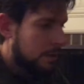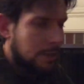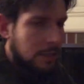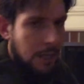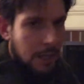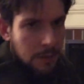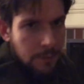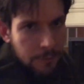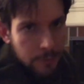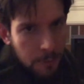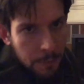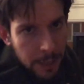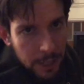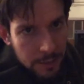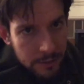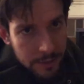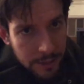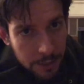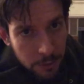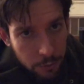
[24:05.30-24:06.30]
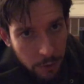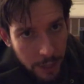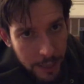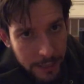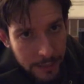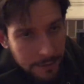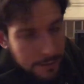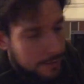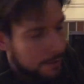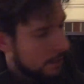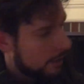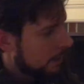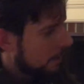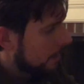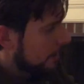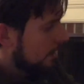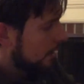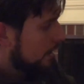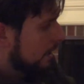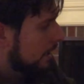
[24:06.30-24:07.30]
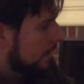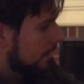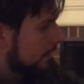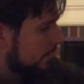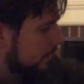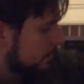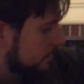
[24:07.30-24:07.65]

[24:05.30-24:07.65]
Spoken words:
knife from LT Wright. This